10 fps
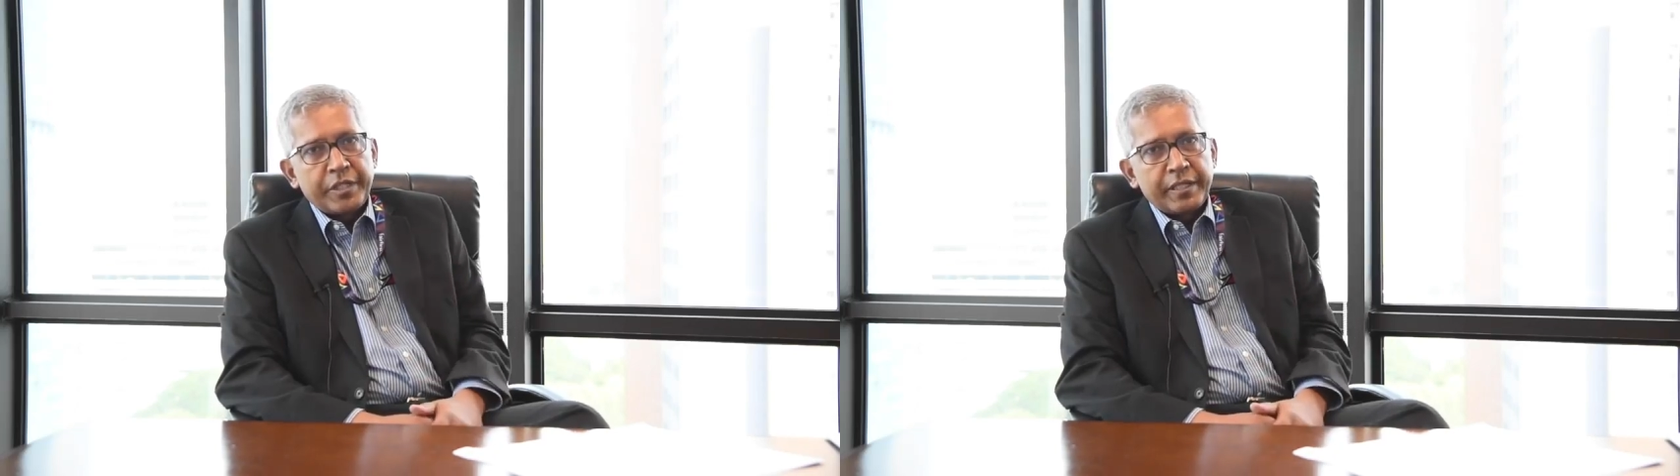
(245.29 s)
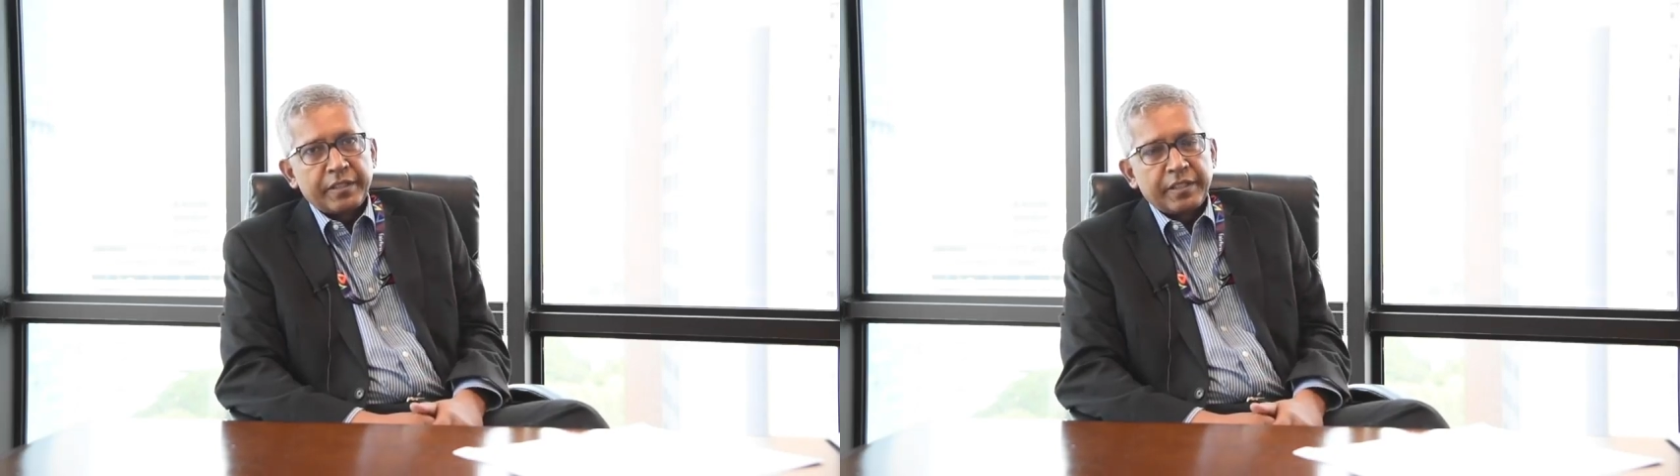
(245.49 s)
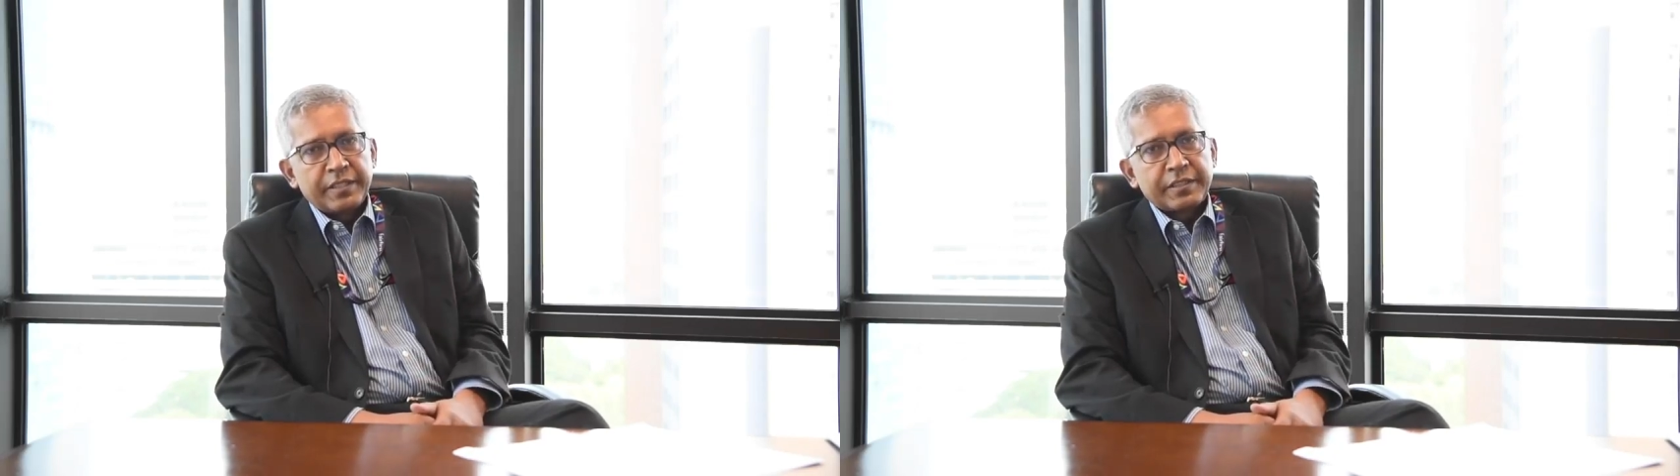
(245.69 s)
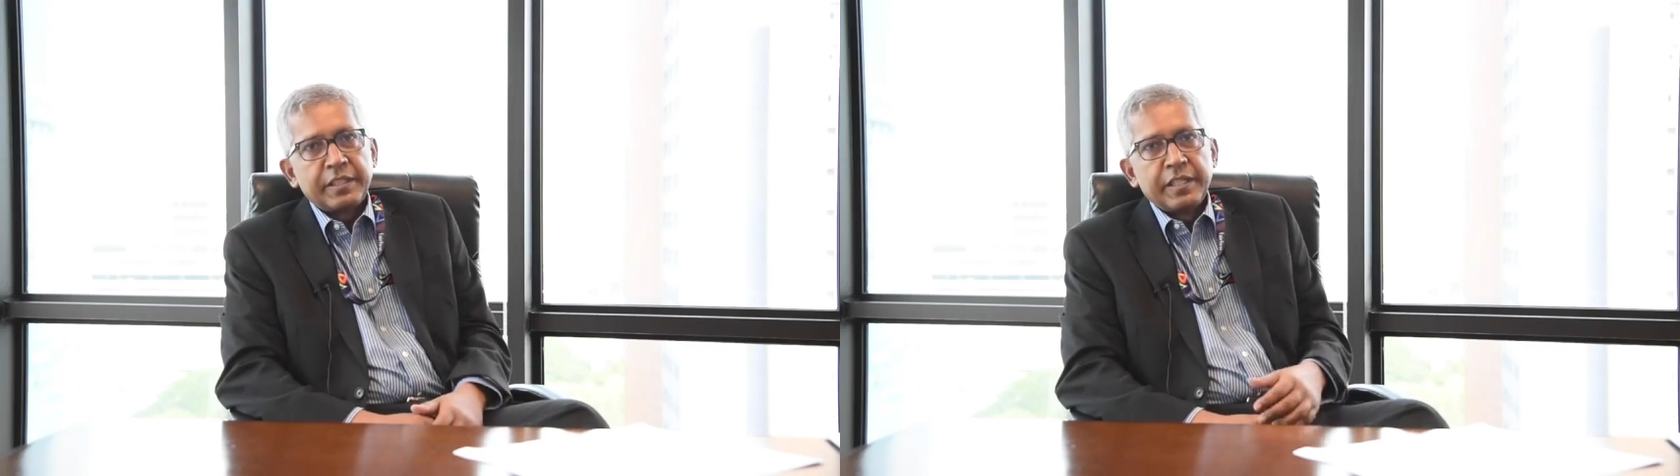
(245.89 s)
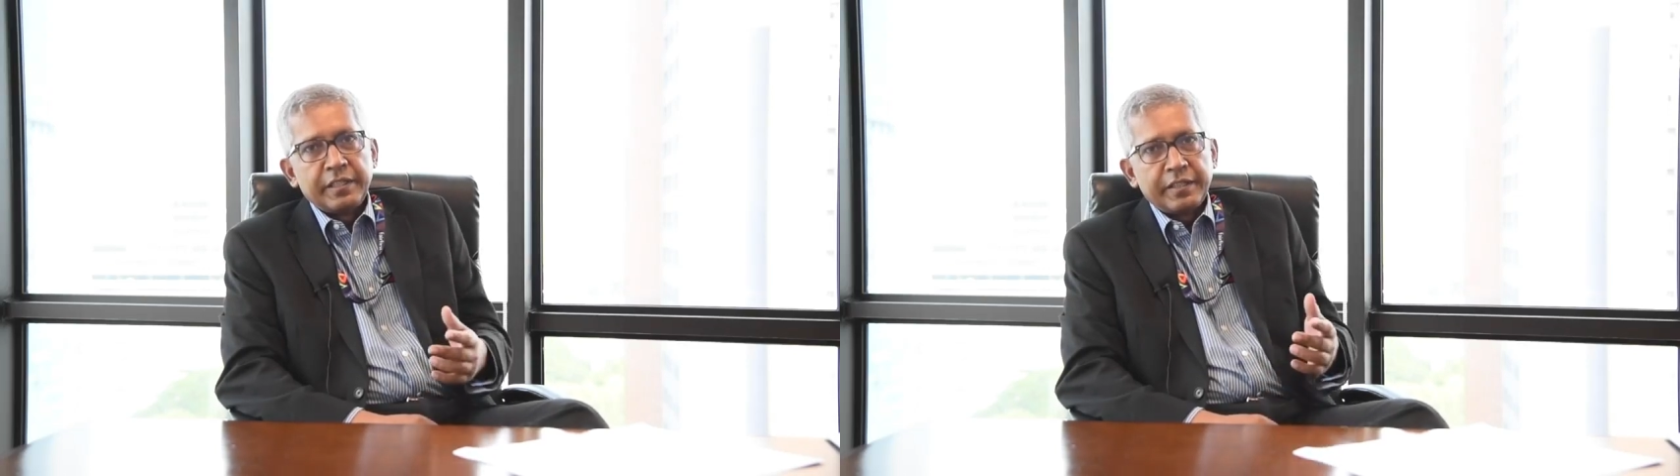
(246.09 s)
take the
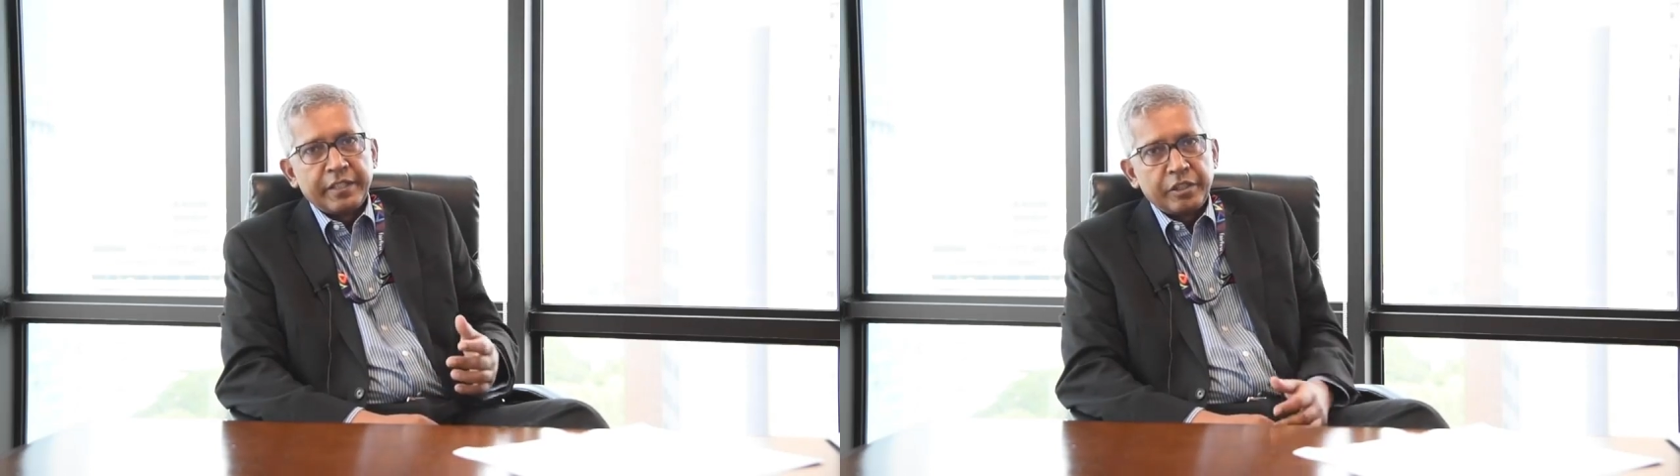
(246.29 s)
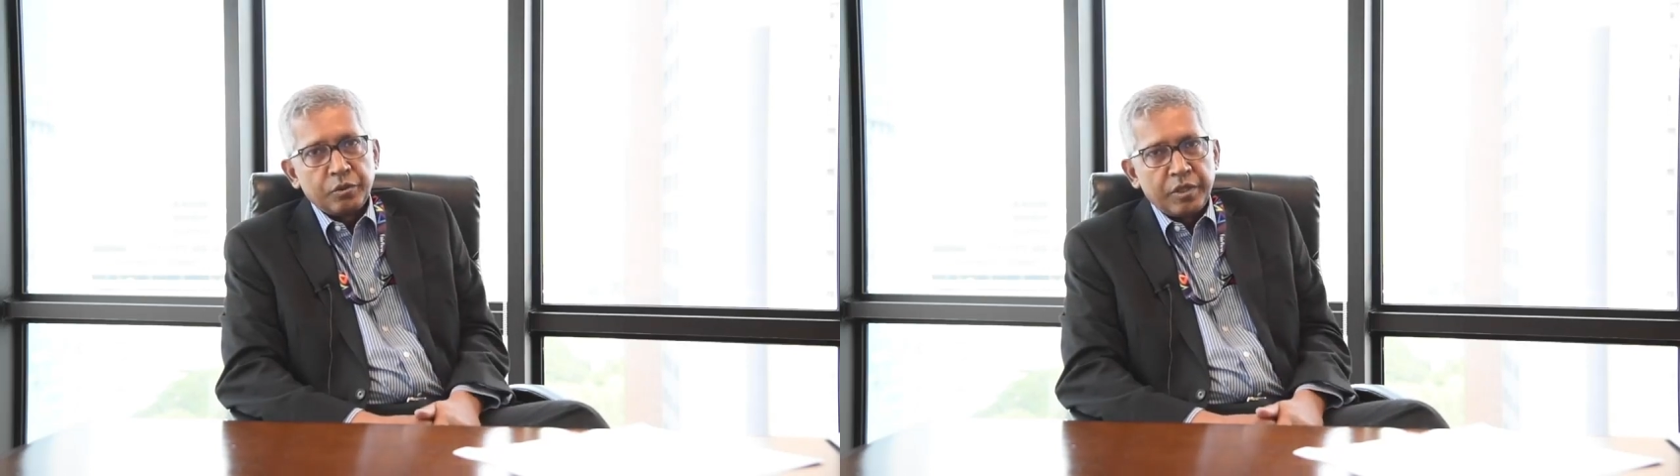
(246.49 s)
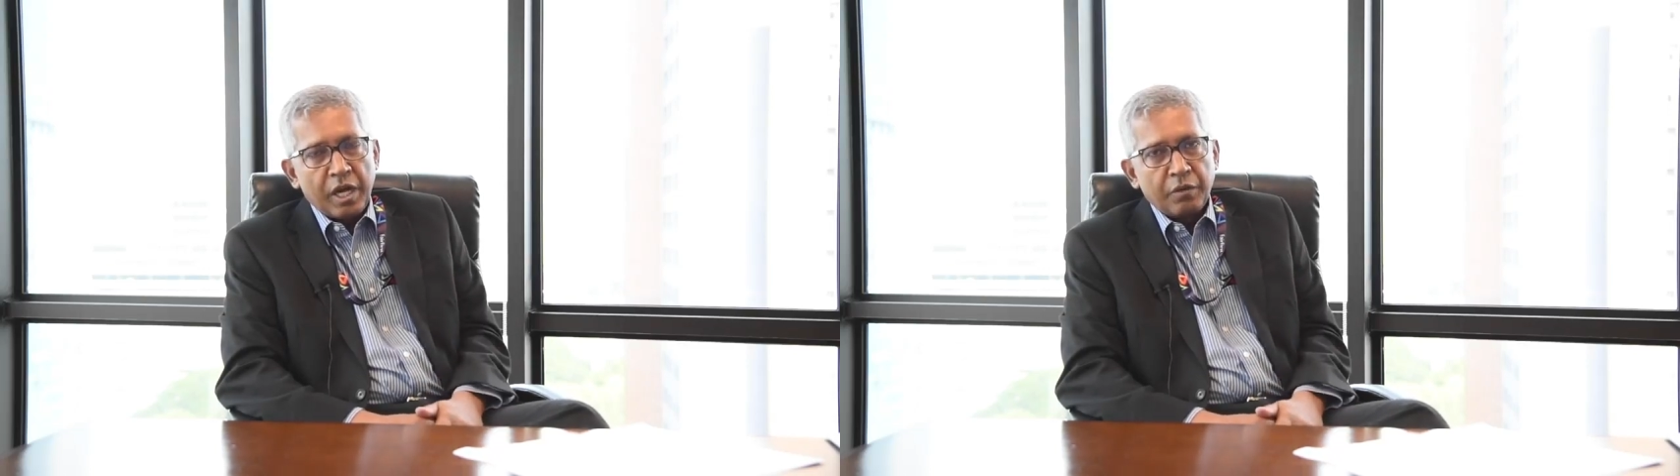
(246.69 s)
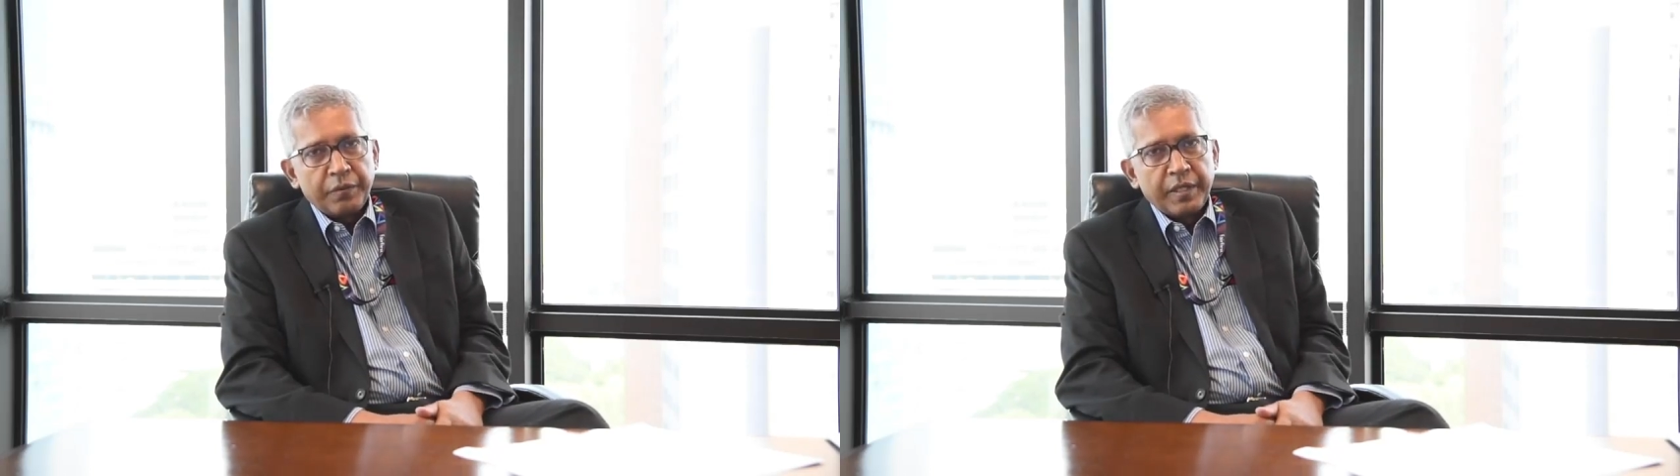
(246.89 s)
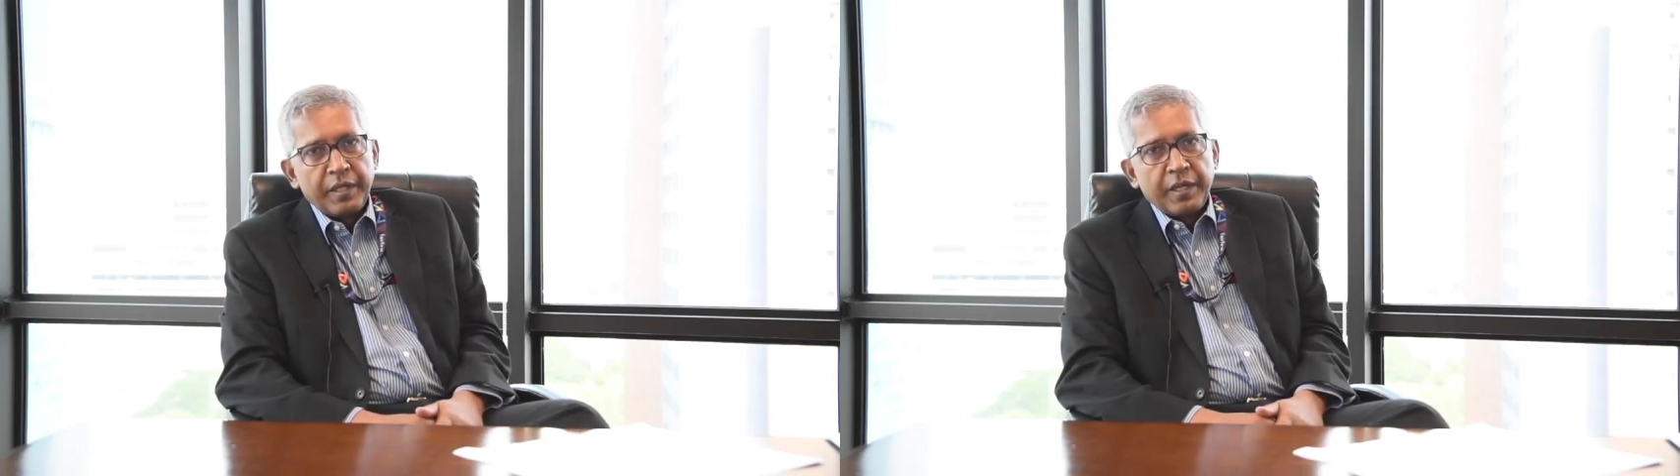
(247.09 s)
risk that they do now.